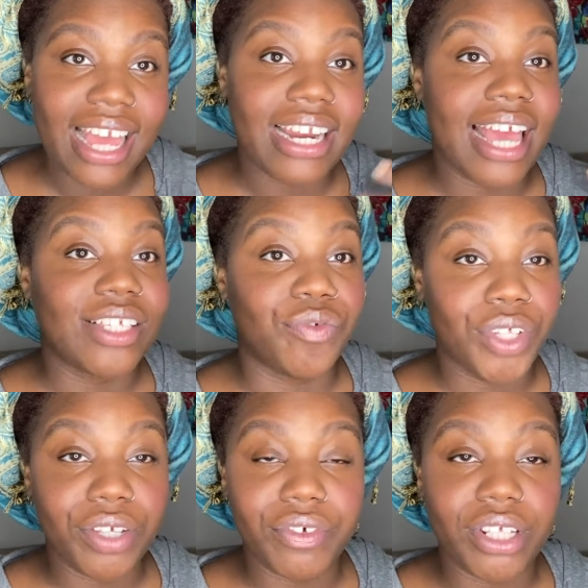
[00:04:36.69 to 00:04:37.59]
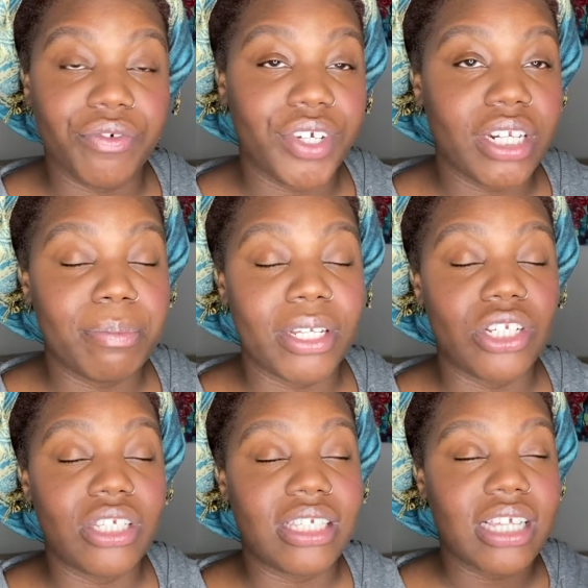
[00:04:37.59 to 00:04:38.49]
and it has really been
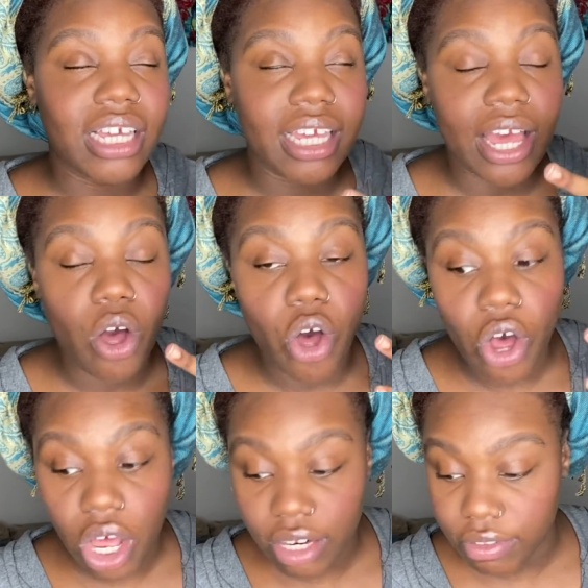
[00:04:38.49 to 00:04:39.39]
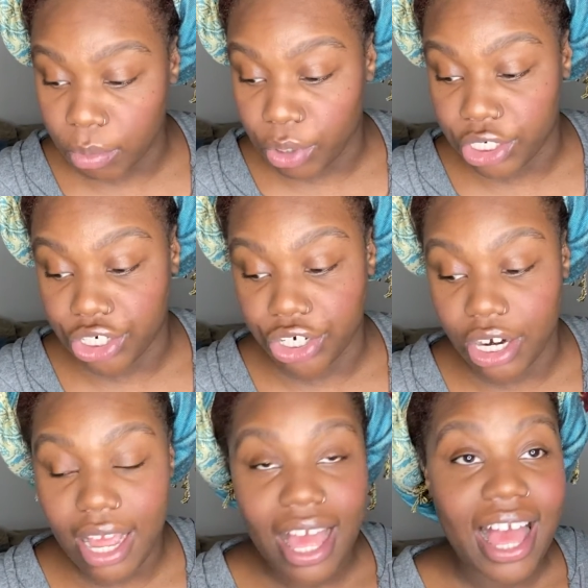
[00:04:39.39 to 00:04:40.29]
sucking out all of the
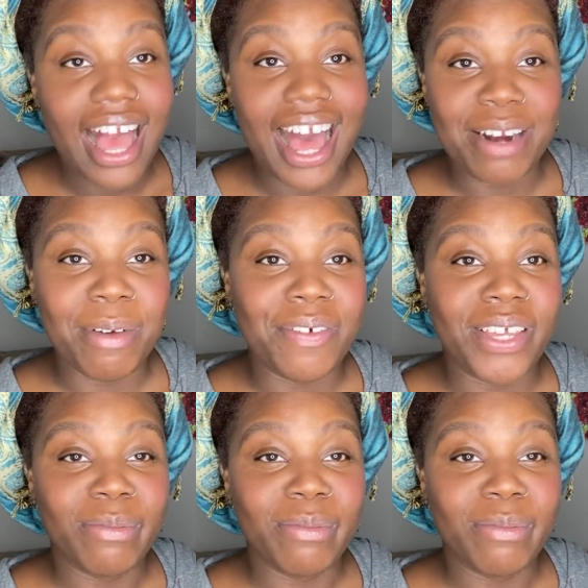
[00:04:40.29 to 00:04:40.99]
moisture out of my face.